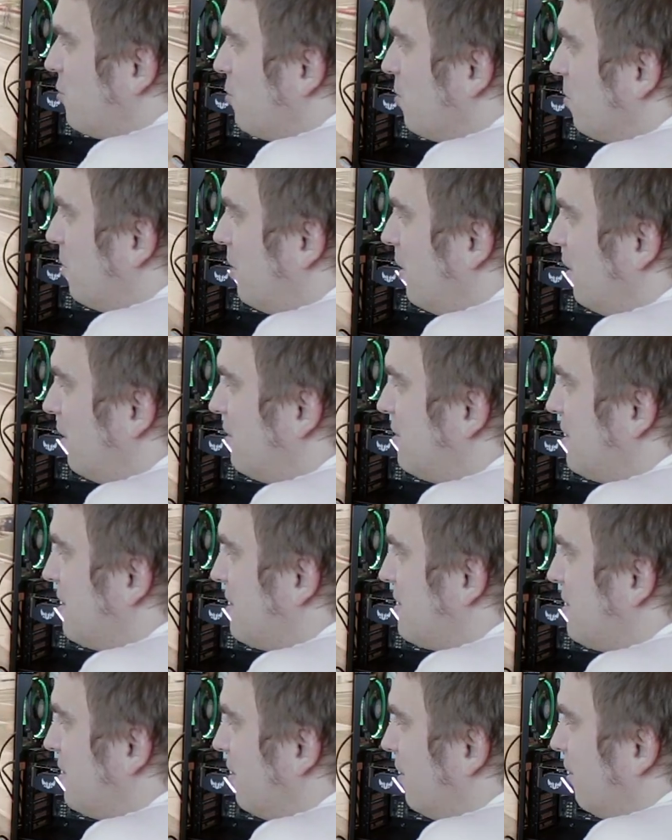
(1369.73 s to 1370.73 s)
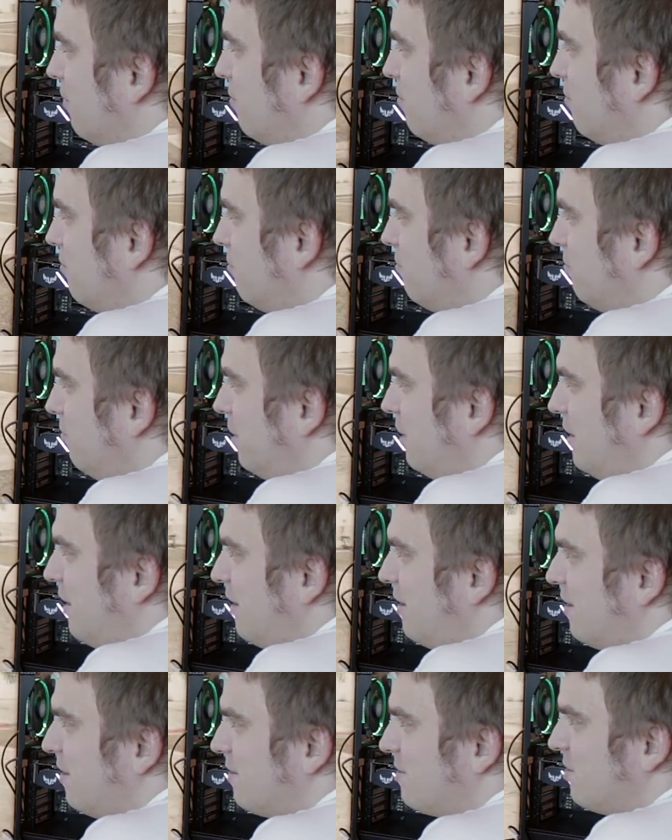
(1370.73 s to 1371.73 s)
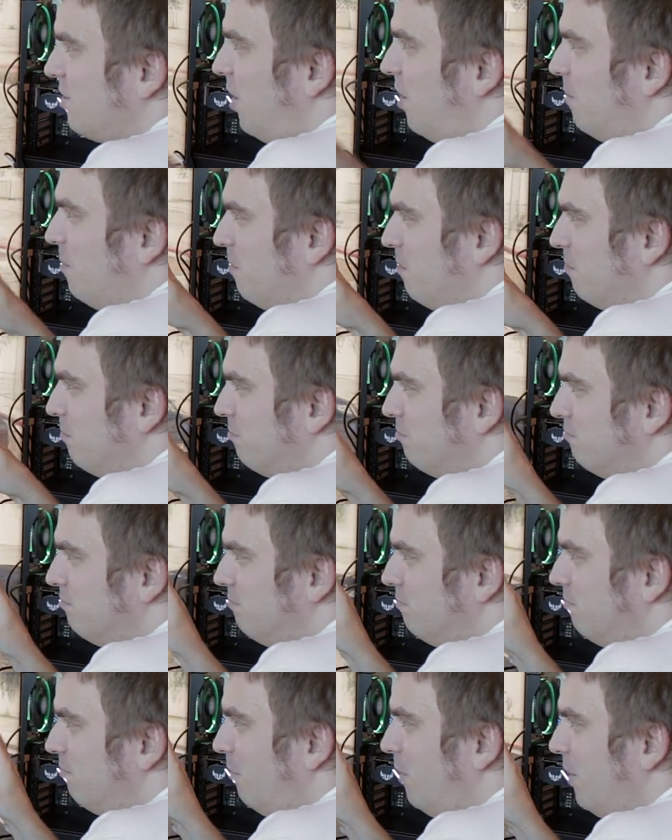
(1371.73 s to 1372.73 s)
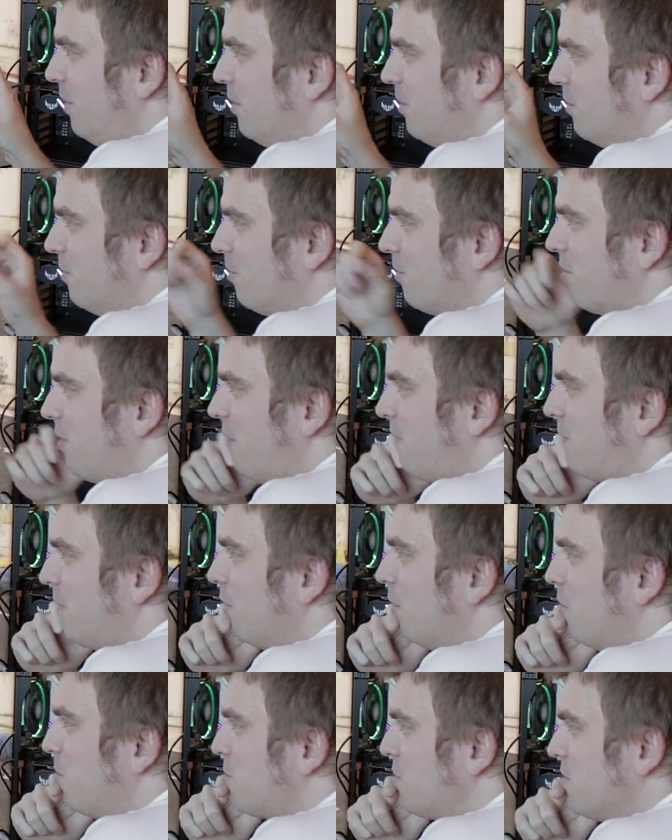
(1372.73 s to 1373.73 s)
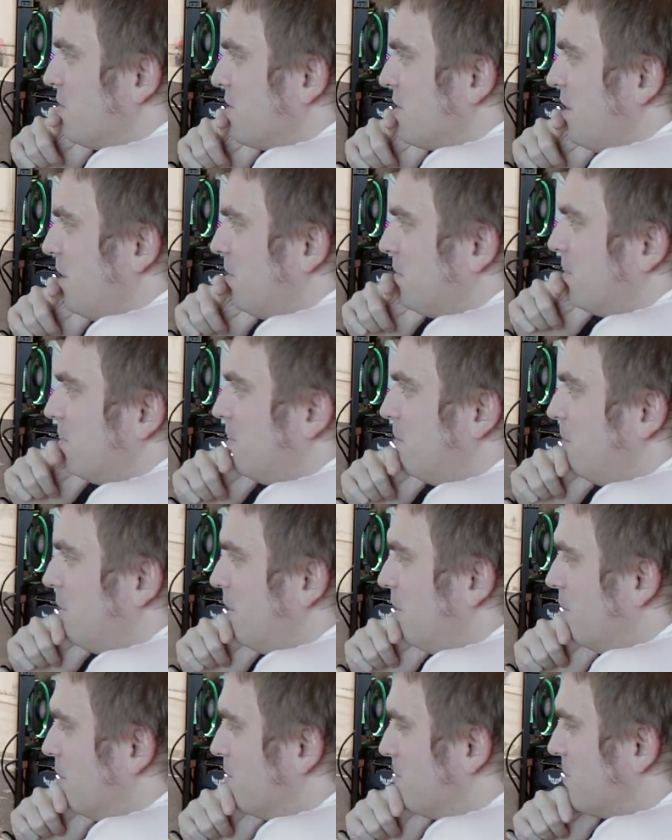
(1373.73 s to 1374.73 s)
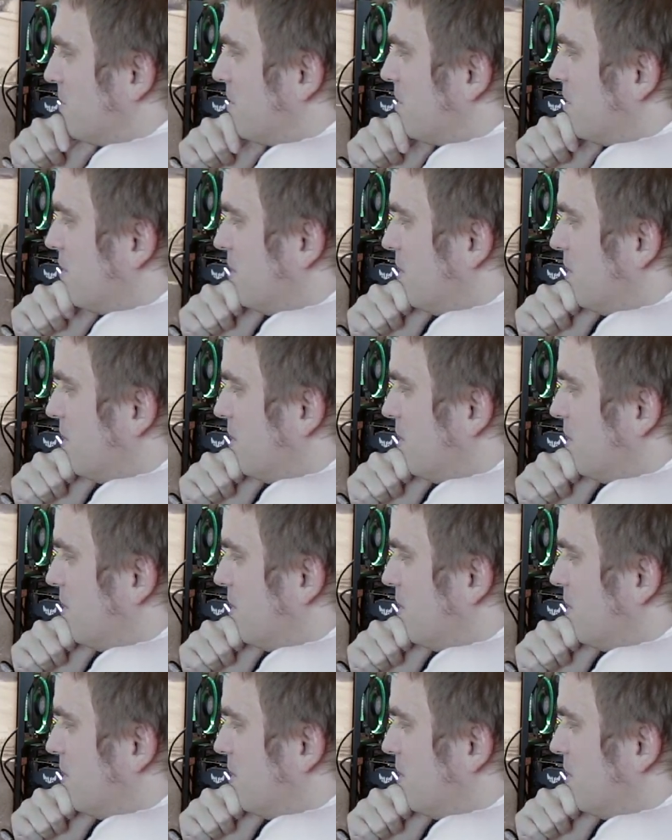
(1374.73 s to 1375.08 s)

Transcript: should hit 60 when taking some minor graphical options down to the mediums.